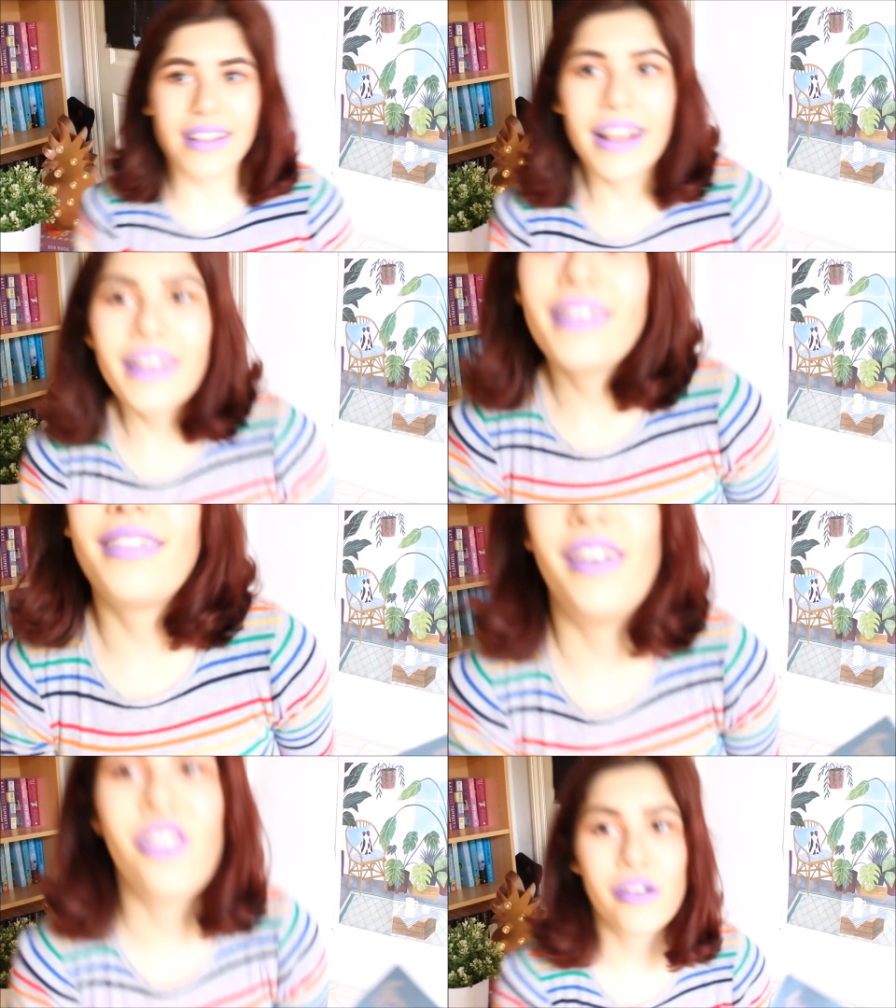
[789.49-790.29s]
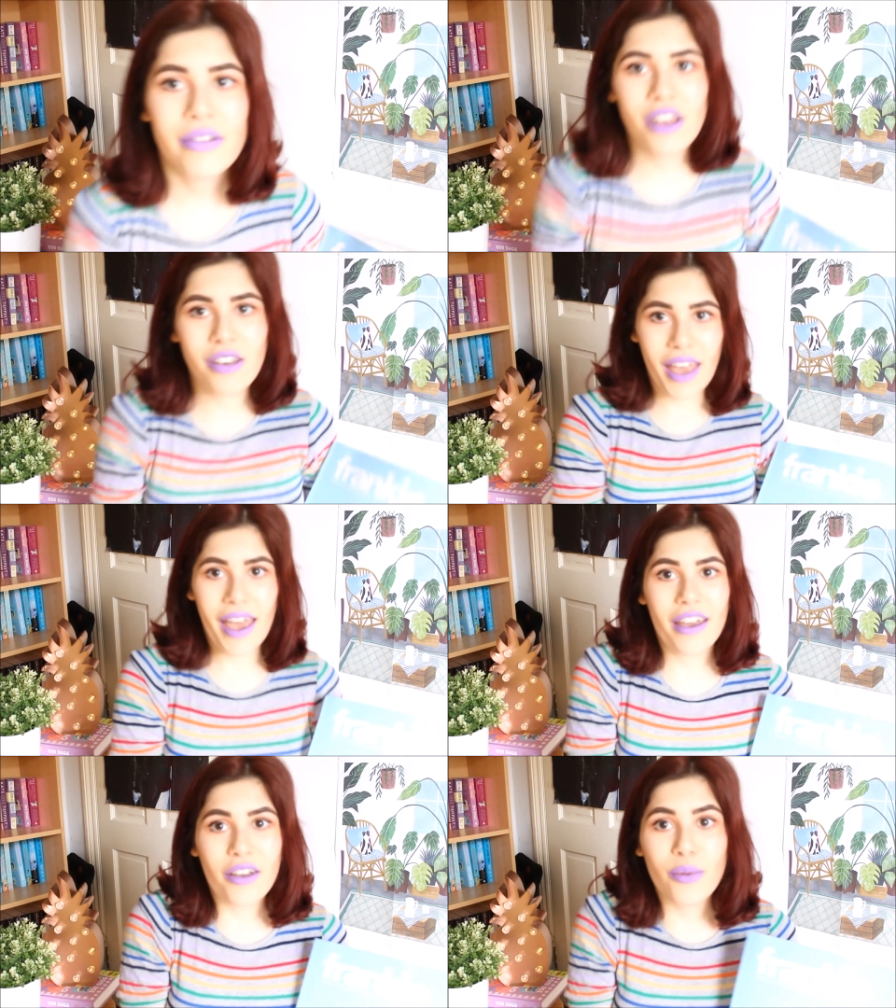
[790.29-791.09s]
the latest issue in the
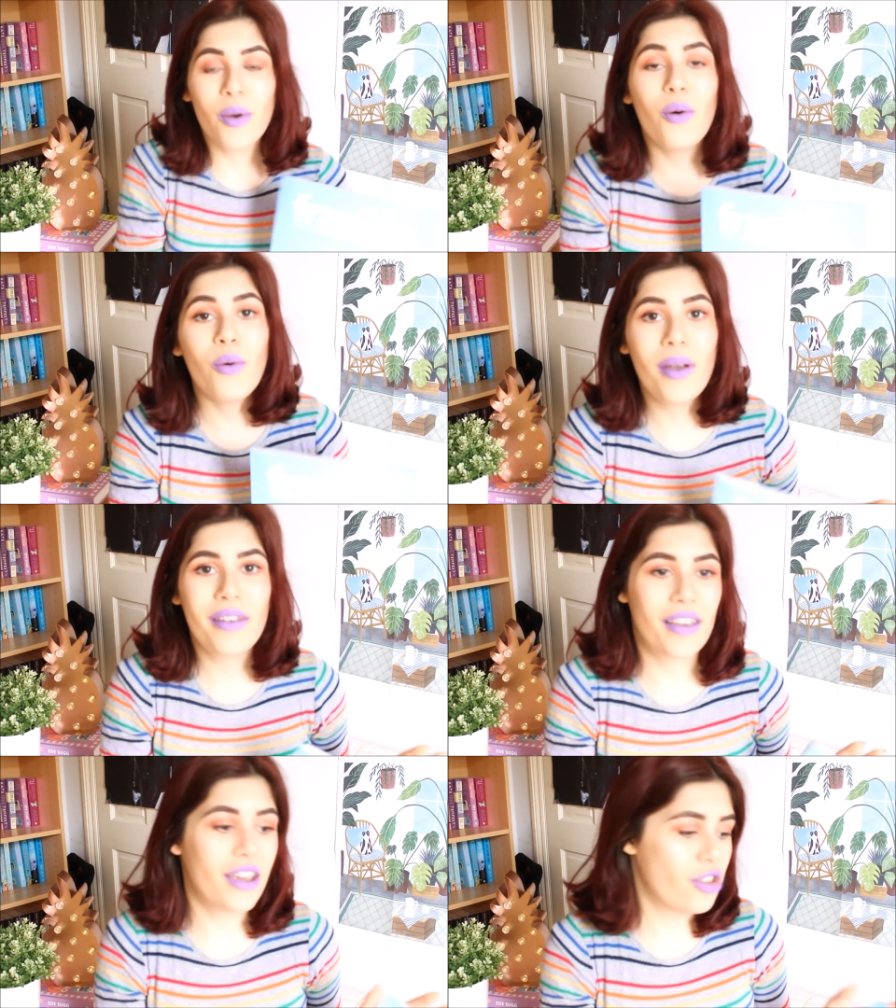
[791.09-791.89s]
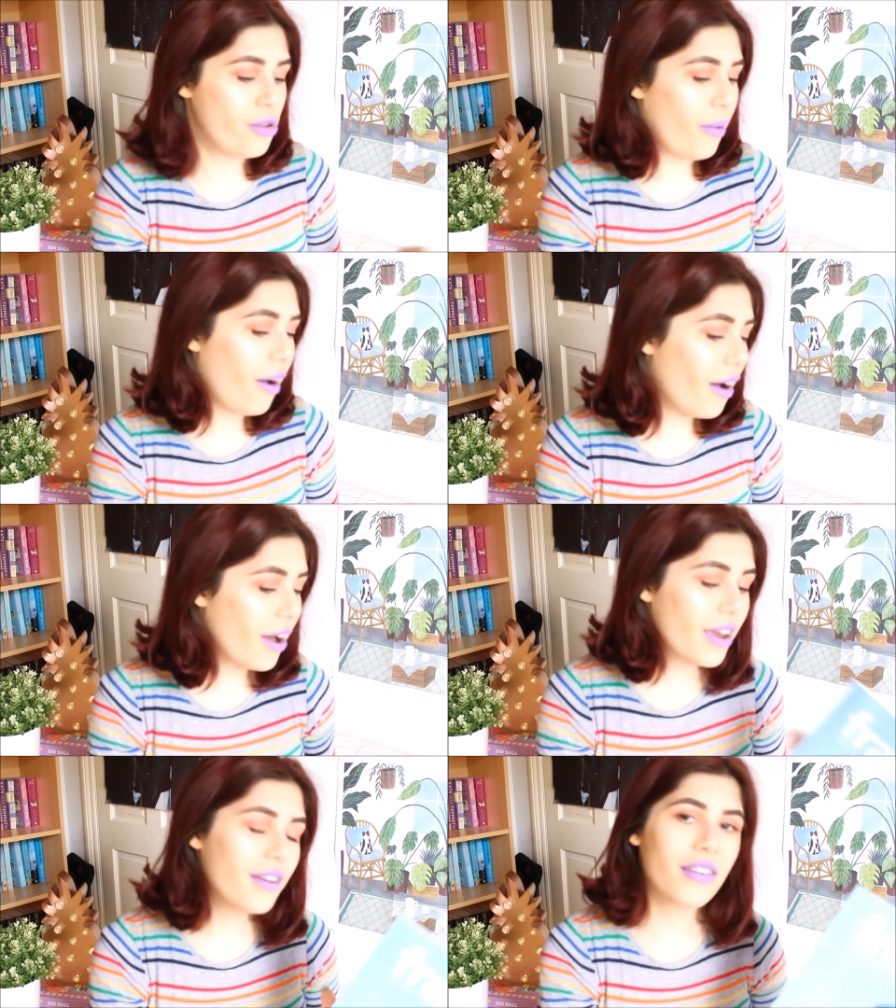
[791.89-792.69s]
UK because we're always an issue
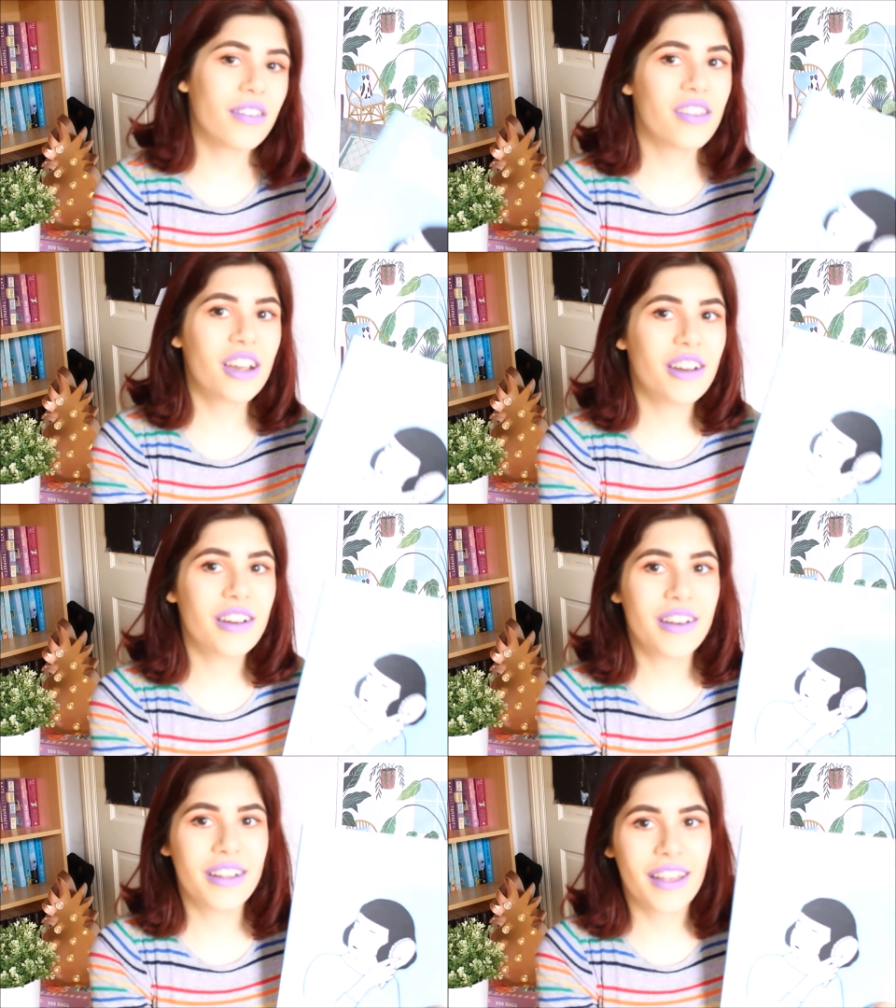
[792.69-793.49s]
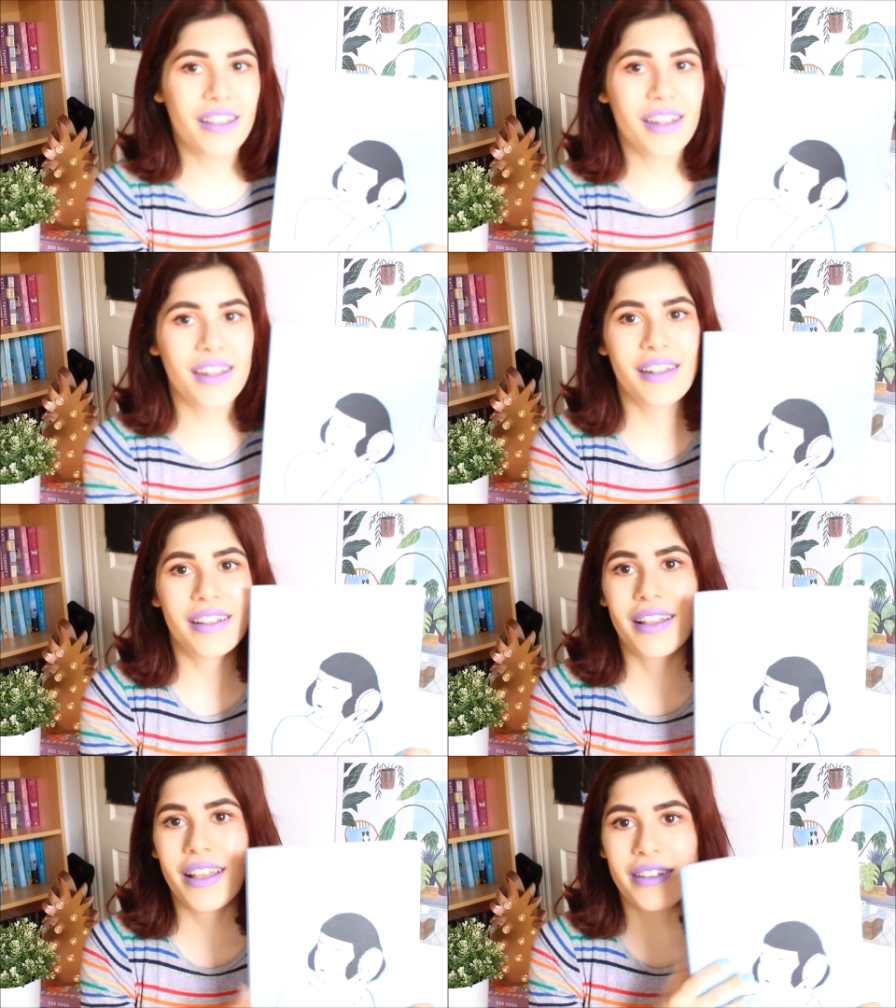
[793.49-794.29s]
behind, so this is
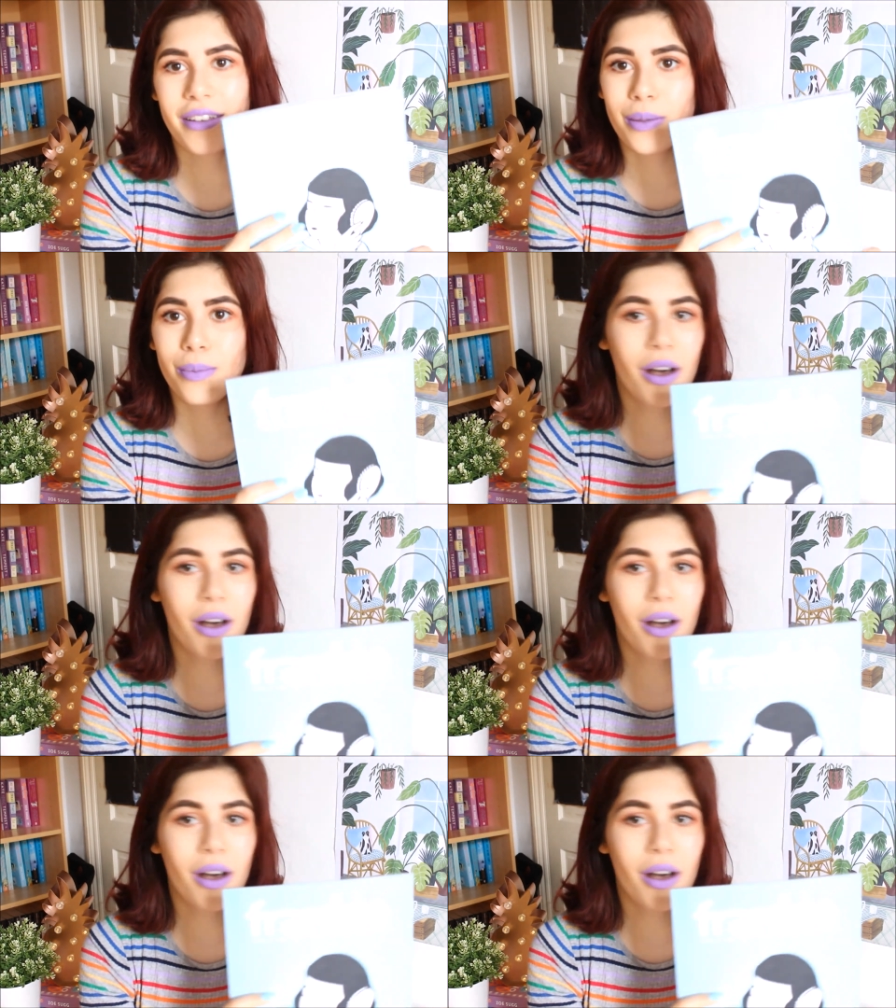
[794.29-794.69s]
the latest